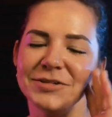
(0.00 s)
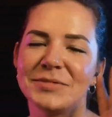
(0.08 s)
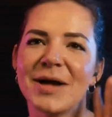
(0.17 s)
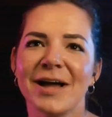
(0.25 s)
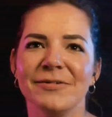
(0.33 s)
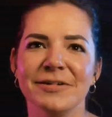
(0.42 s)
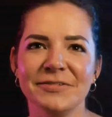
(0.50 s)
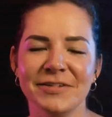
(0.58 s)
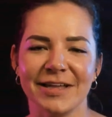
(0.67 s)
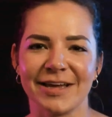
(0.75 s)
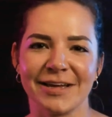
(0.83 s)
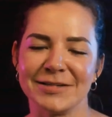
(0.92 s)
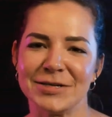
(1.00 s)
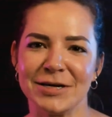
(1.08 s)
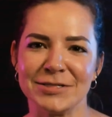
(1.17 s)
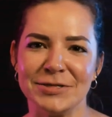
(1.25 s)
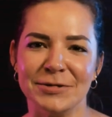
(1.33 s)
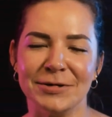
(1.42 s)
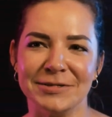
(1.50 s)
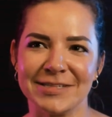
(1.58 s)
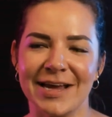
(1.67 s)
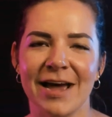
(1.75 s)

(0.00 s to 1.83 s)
Jim, I really feel like I could talk to you all day.